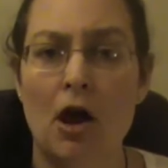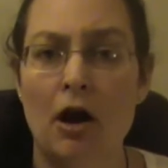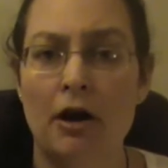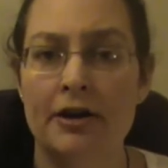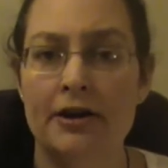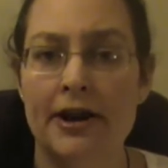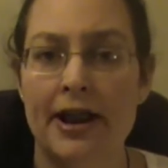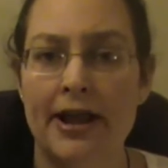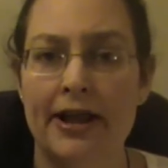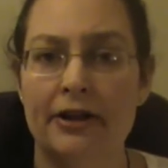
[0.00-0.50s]

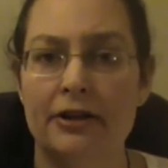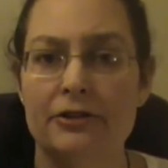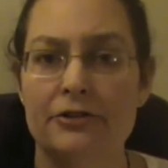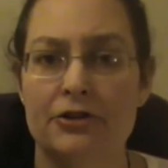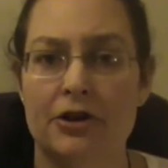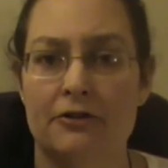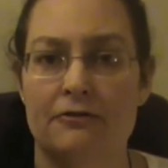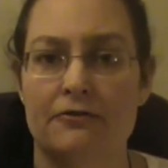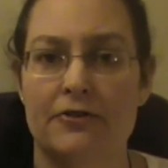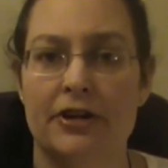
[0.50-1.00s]
Our
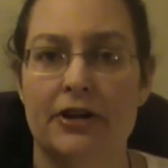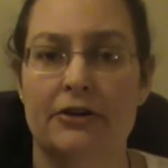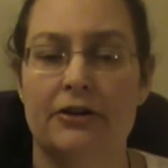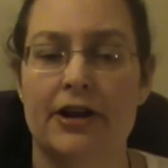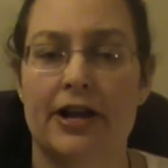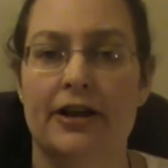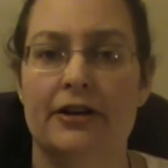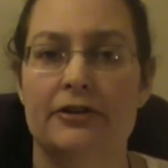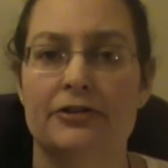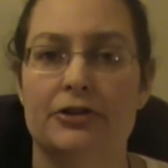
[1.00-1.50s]
nails, our
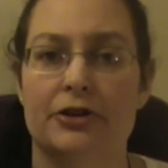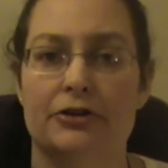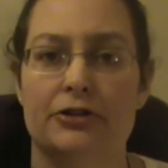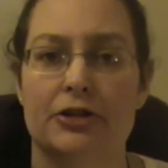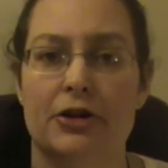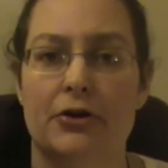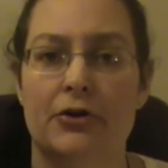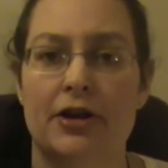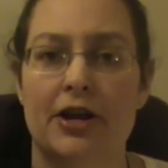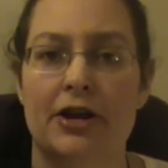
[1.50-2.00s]
fingernails, our
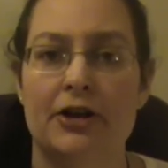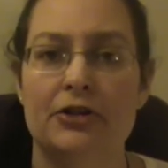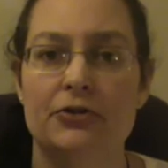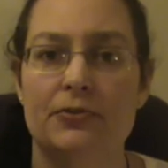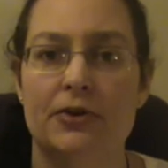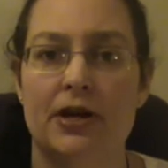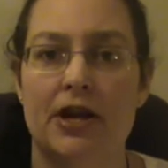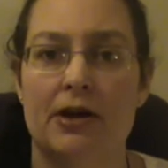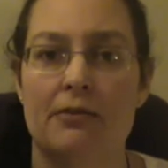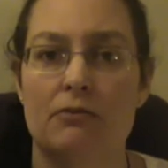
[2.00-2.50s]

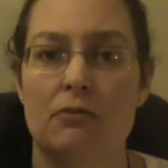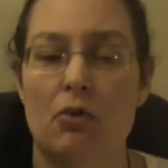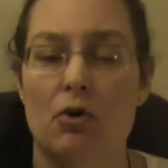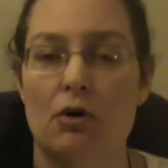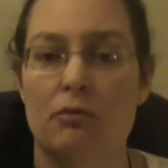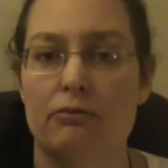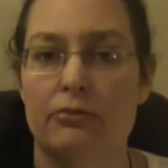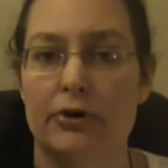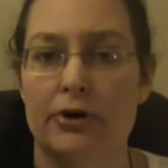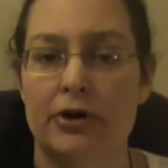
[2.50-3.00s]
toenails become
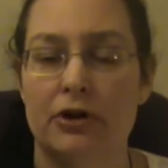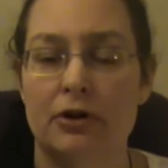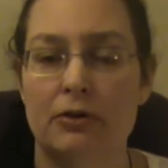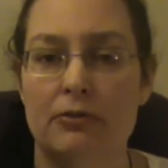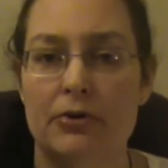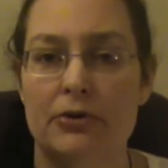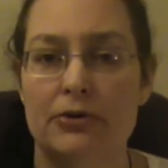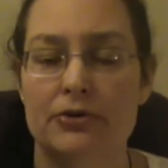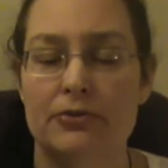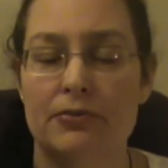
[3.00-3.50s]
more
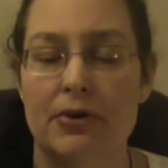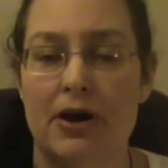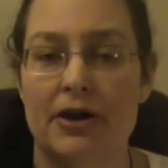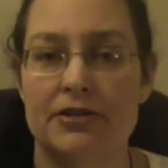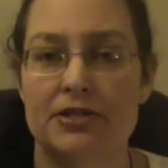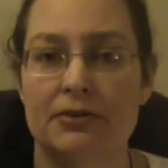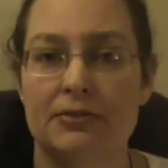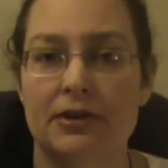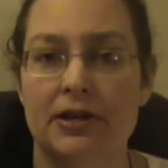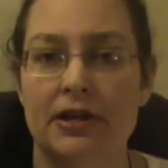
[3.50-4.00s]
brittle,
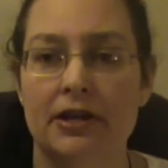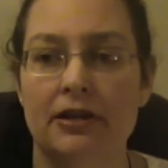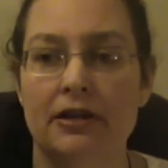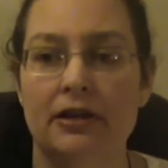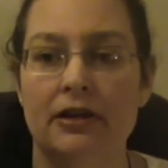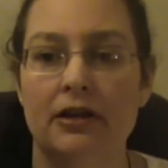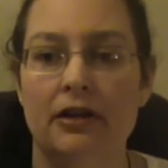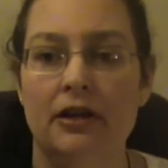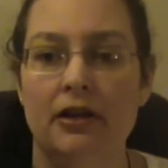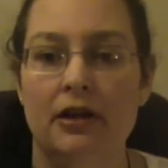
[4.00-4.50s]
possibly.